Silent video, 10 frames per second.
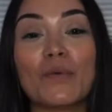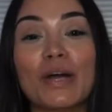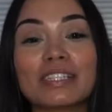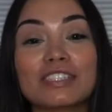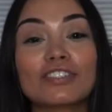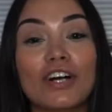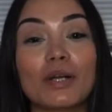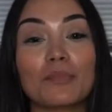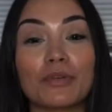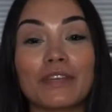wanted to
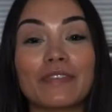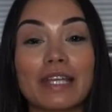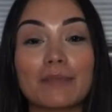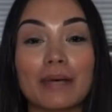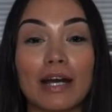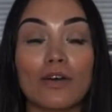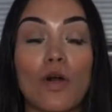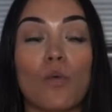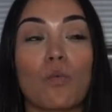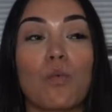talk briefly
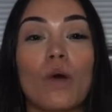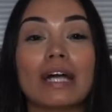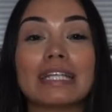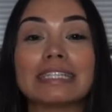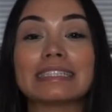about what